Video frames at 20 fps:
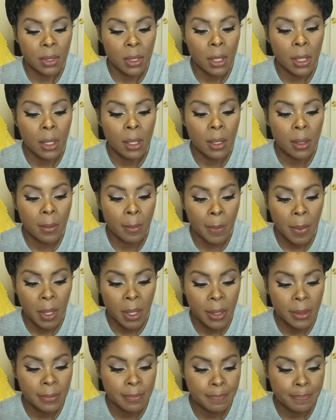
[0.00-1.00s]
good.
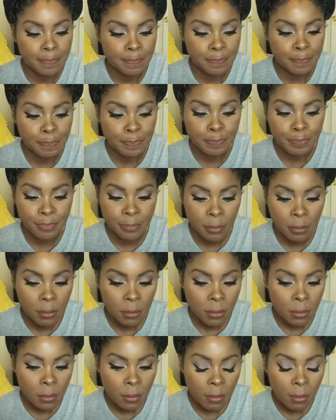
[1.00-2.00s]
But
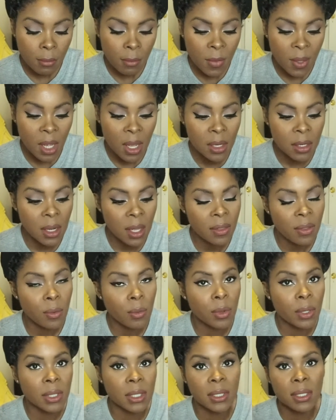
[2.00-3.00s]
another
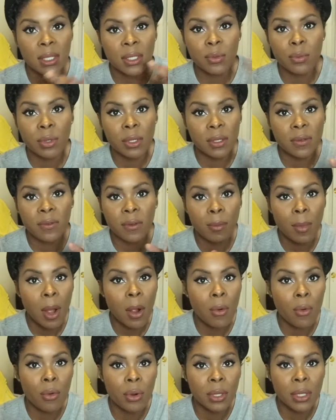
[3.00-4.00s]
one, and this one is for my
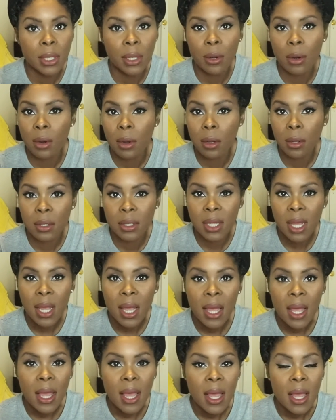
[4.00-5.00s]
oily girls.
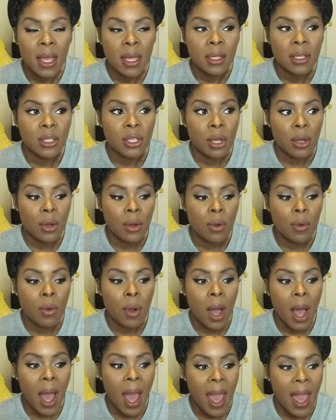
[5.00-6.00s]
So
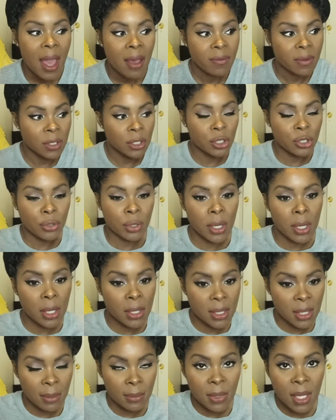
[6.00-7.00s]
I have a trick.
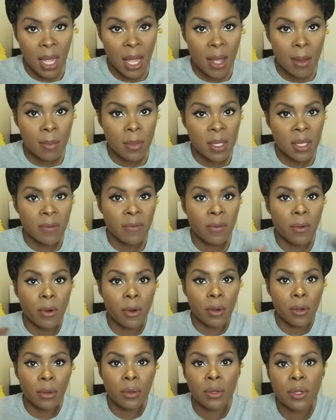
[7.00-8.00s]
Sometimes if
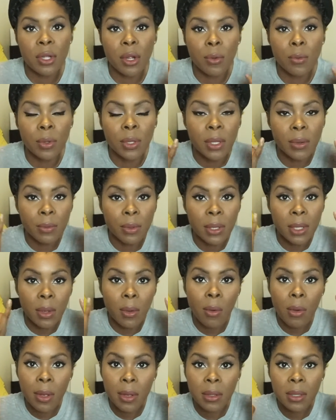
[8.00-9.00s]
girls are really
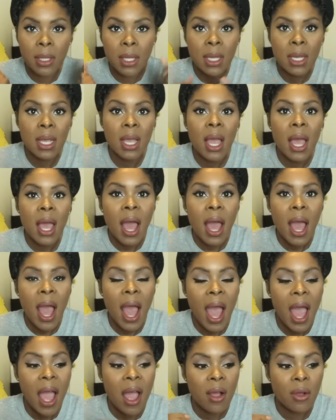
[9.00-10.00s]
oily,
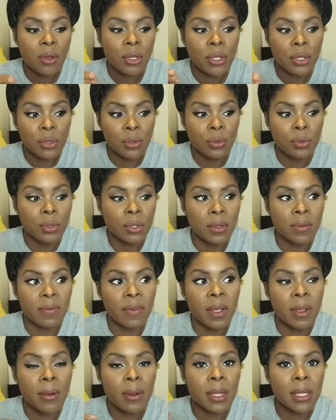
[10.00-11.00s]
I'll use a
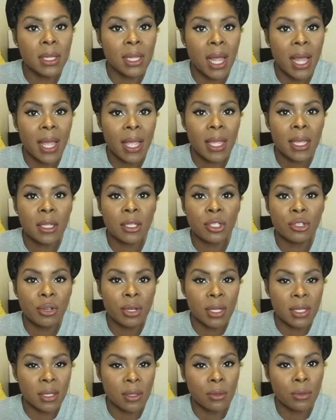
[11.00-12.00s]
very light
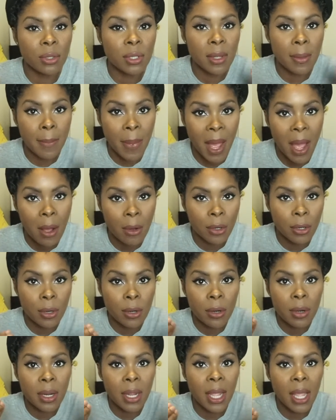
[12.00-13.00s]
translucent
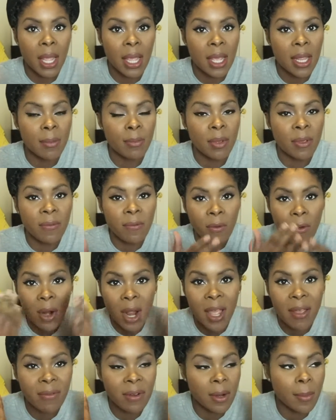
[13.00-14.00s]
powder, and before I
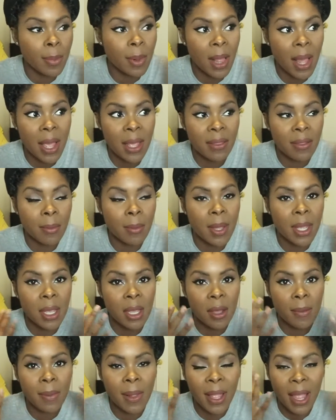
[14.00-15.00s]
even apply the
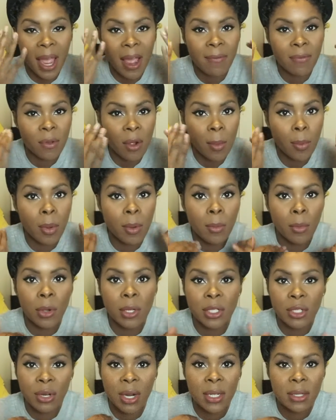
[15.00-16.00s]
makeup, like after I put
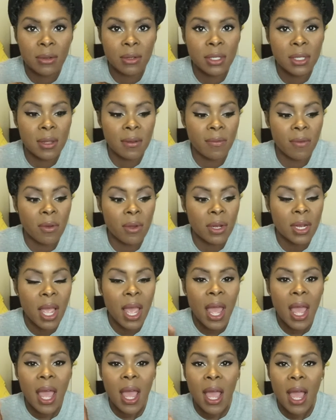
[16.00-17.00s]
moisturizer and stuff on,
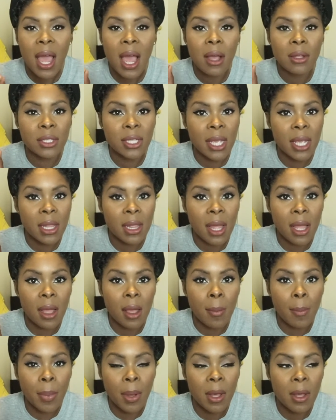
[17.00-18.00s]
I'll take like a
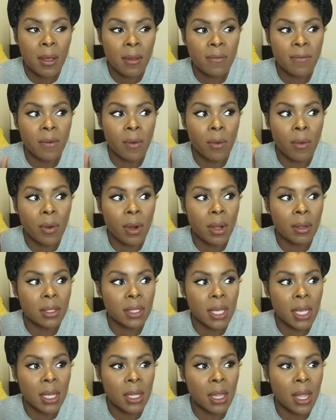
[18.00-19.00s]
puff or I'll
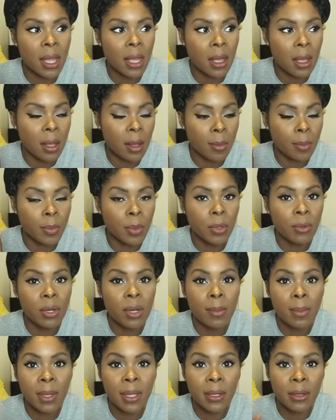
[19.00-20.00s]
take like a beauty
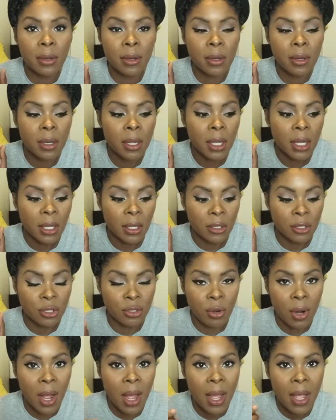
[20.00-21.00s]
blender
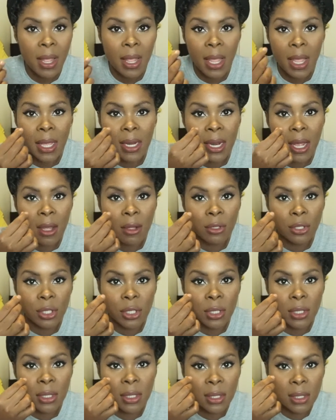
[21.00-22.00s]
dry, and I'll
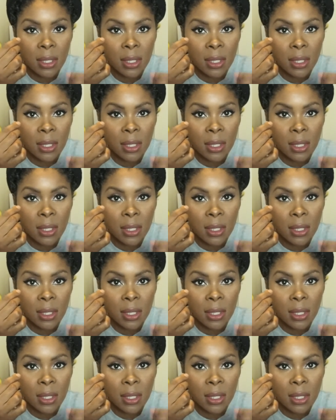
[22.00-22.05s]
just